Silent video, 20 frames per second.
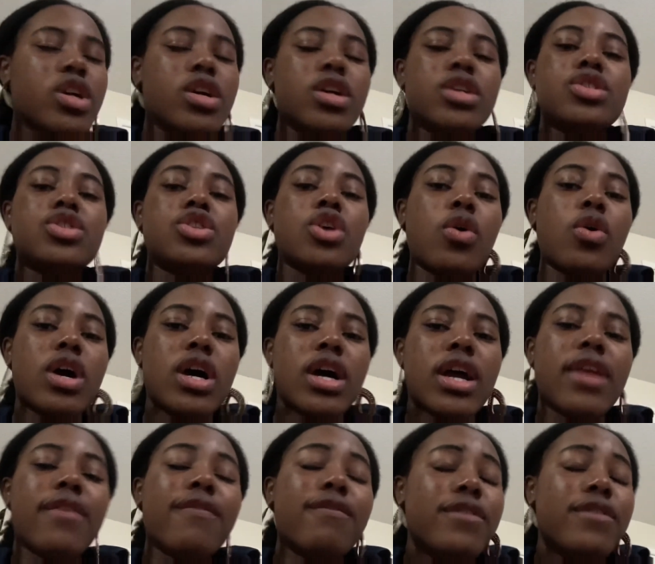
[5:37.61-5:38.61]
So
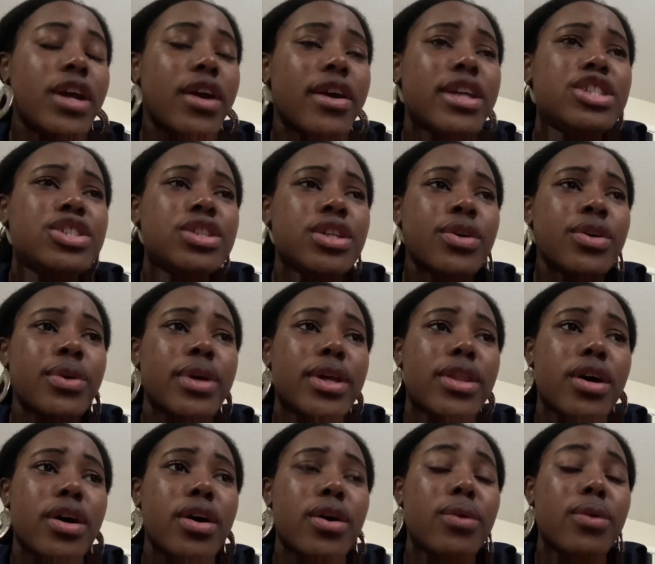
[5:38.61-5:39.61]
good. Very sugary
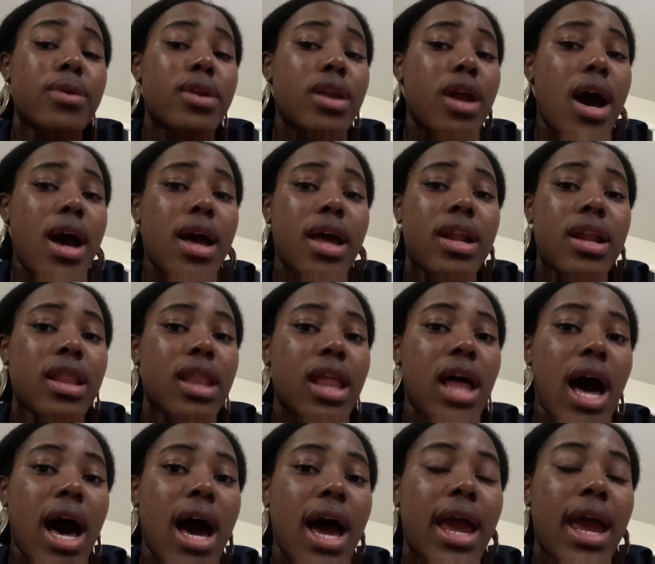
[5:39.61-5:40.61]
though, not gonna
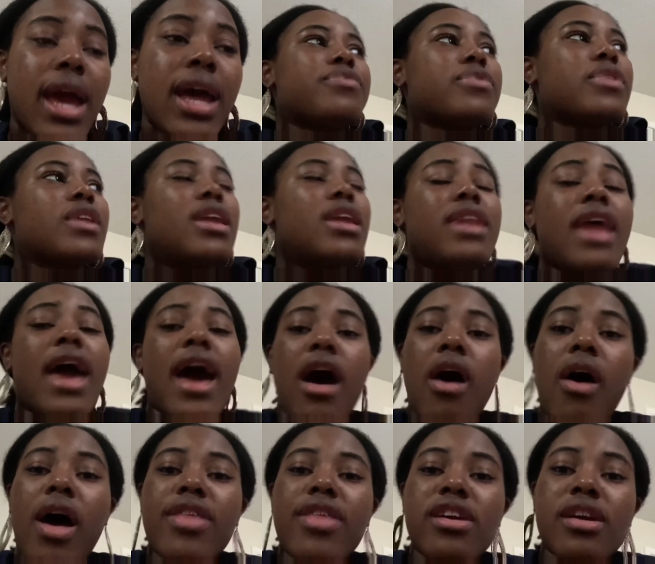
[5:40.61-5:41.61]
lie. Now
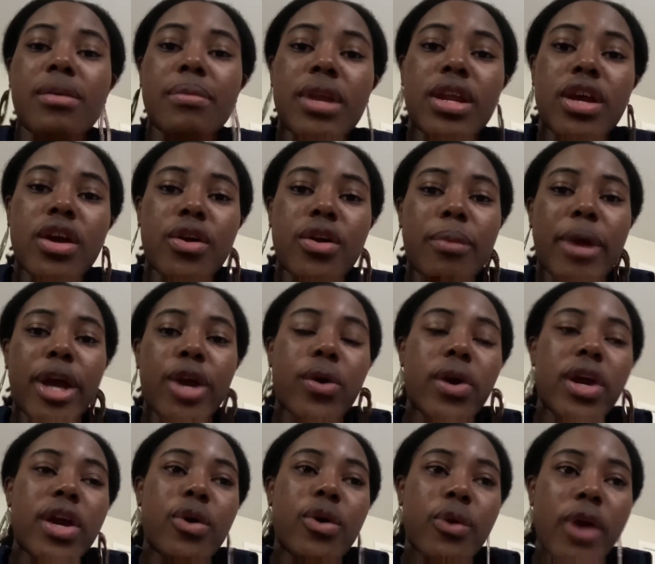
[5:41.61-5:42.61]
I think I'm gonna go to my
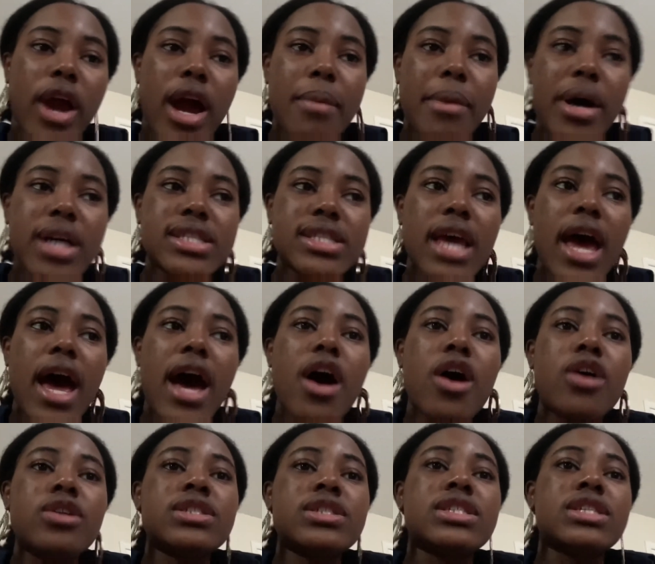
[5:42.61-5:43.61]
great grandma's
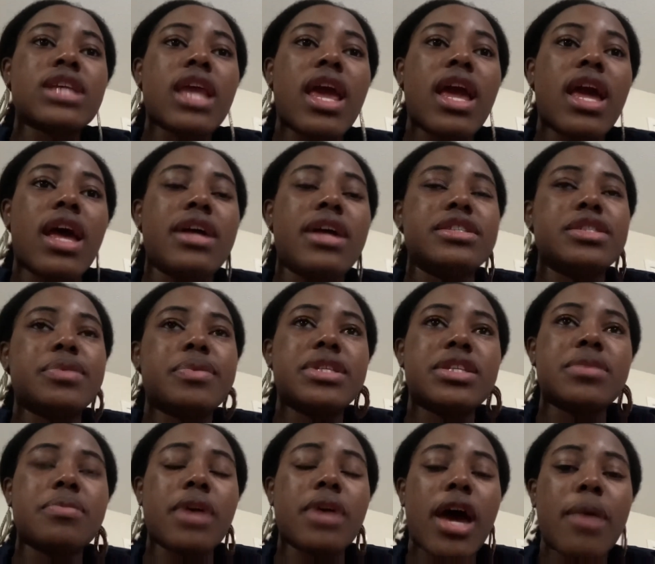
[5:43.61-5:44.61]
house and spend
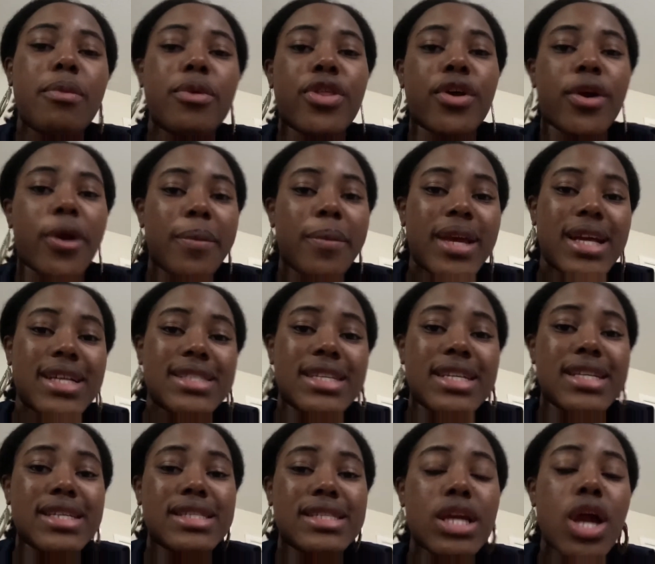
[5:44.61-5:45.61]
some time with her because it
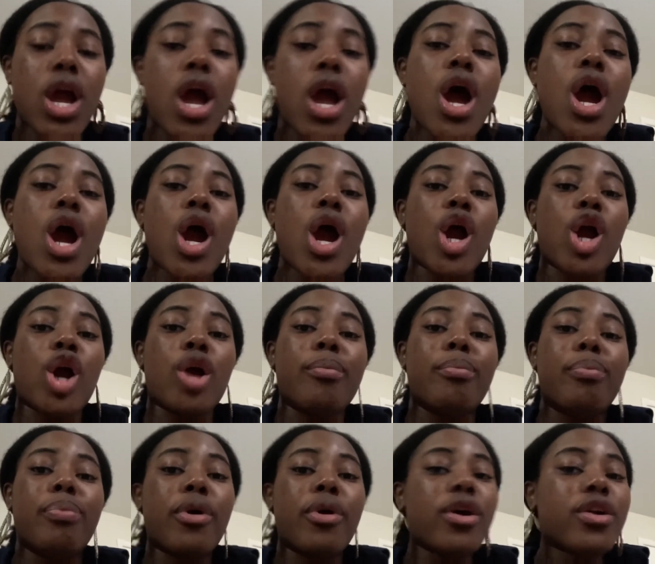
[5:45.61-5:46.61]
is her
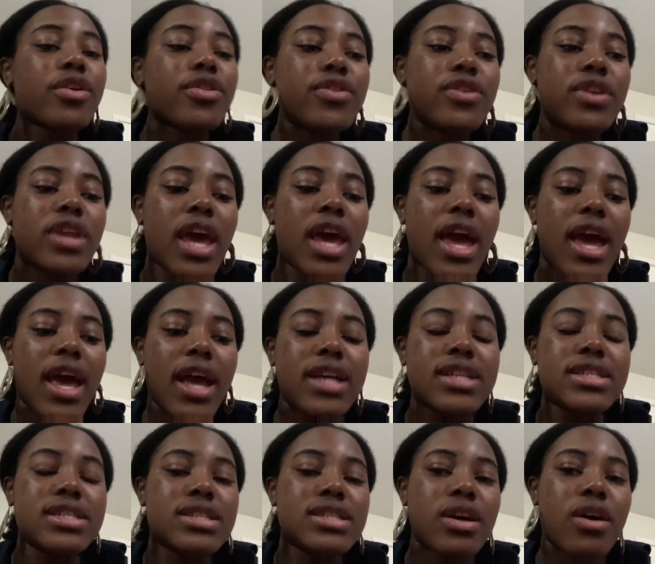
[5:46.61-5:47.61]
birthday.
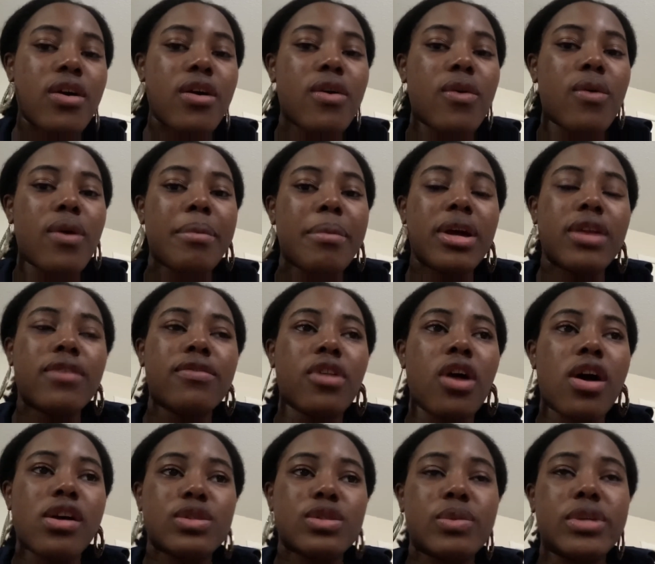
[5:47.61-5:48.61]
So I'm gonna
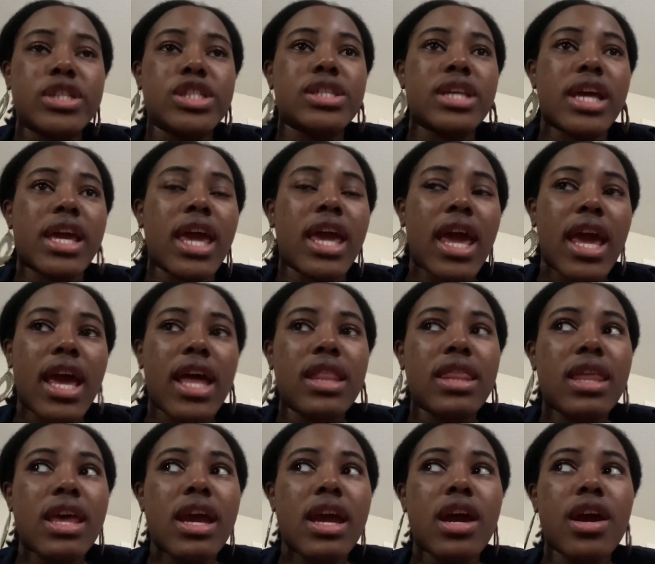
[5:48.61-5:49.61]
vlog as much as I can
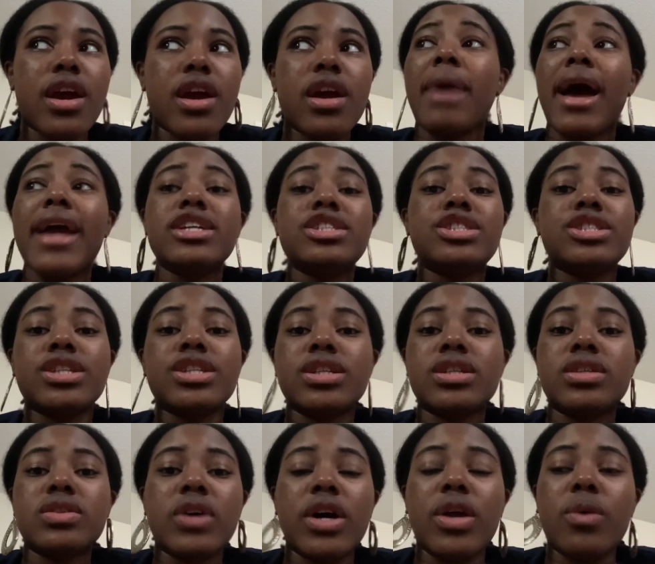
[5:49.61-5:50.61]
there. Might
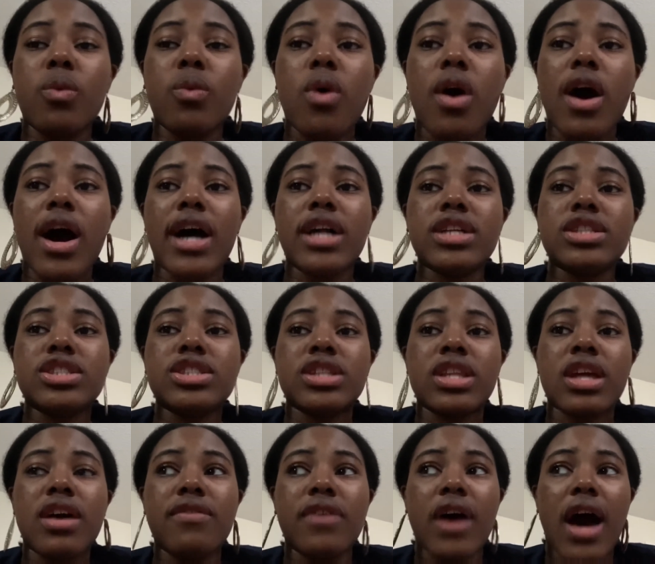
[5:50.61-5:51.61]
chill and watch
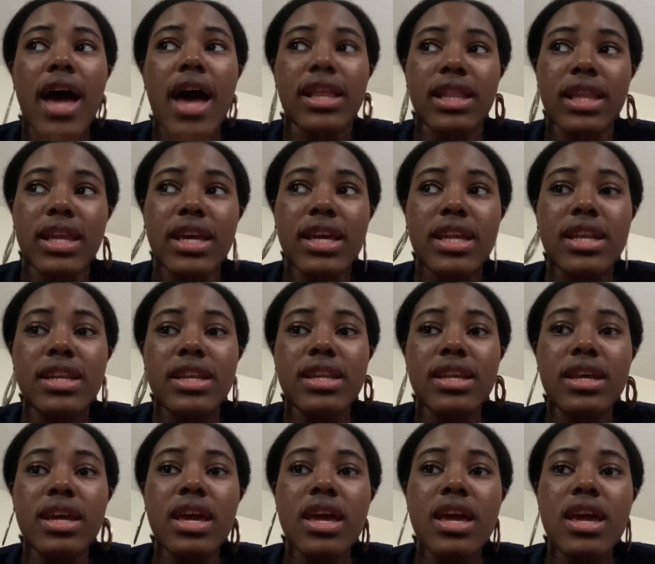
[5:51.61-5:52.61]
Love Island
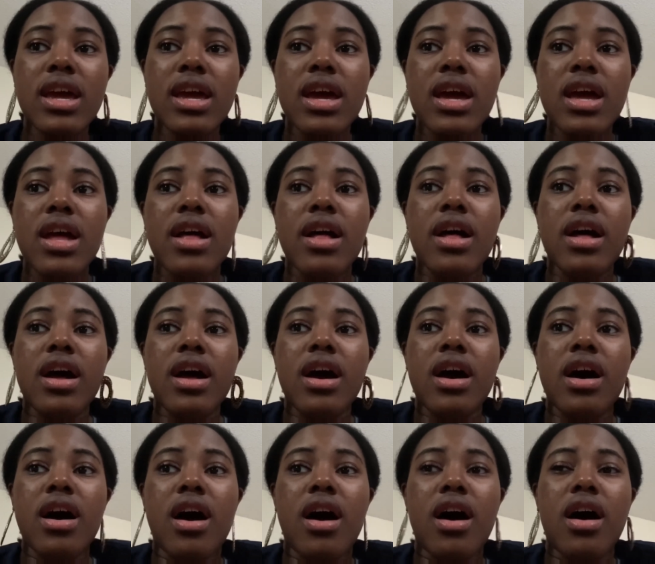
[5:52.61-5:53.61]

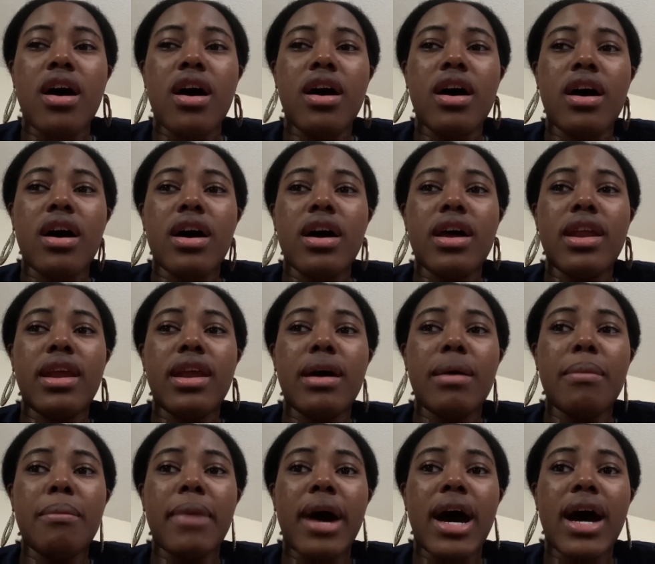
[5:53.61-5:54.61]
on
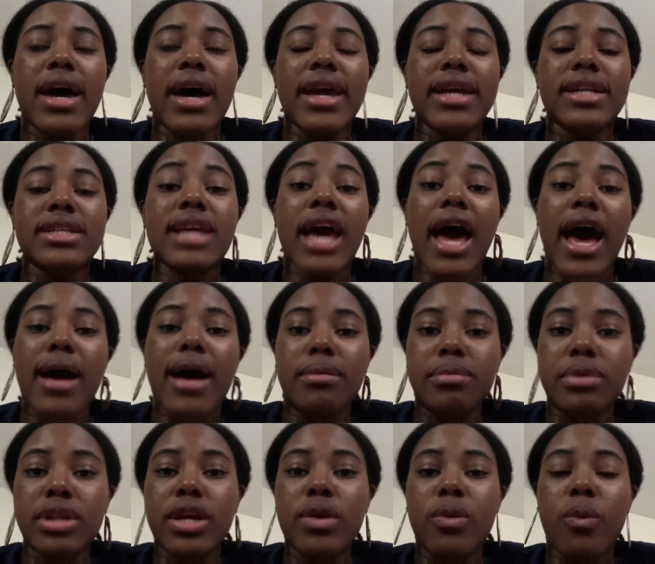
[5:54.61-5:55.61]
my
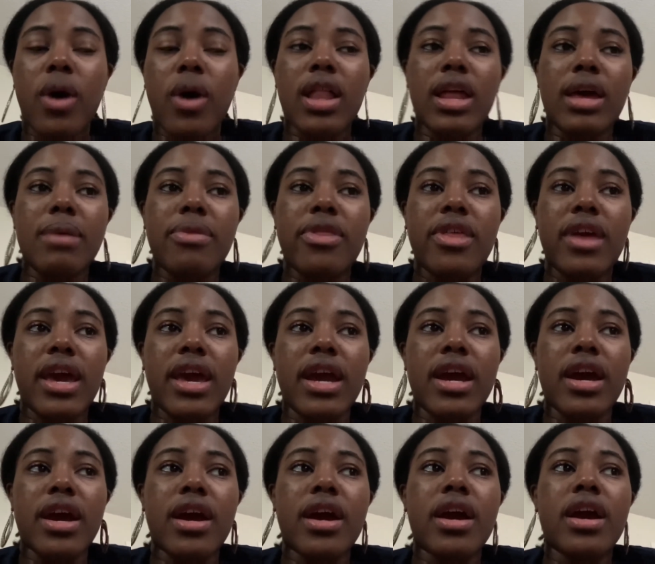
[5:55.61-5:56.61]
tablet while I'm
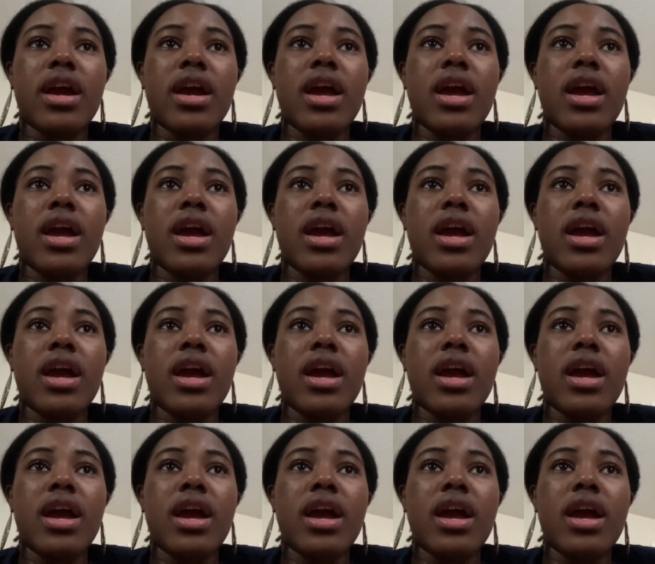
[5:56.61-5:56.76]
there.